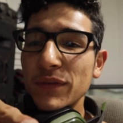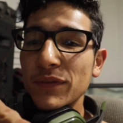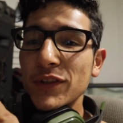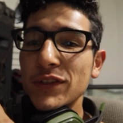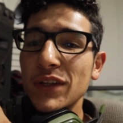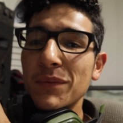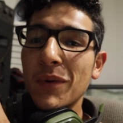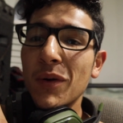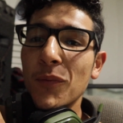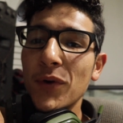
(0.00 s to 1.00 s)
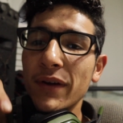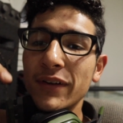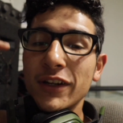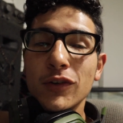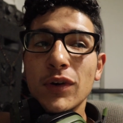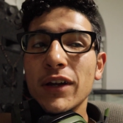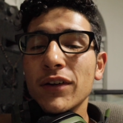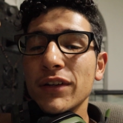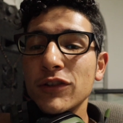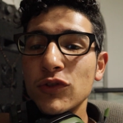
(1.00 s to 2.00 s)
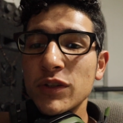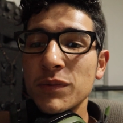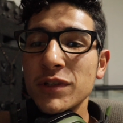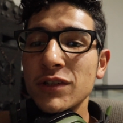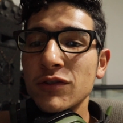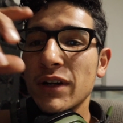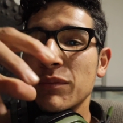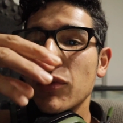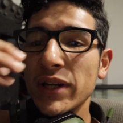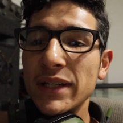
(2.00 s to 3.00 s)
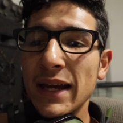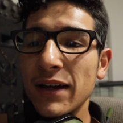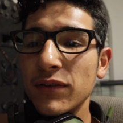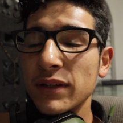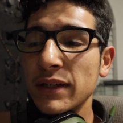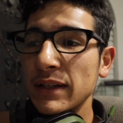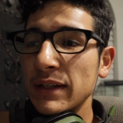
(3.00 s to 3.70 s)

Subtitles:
First thing tomorrow morning, I'm gonna crank on the transmission, try to bring it down,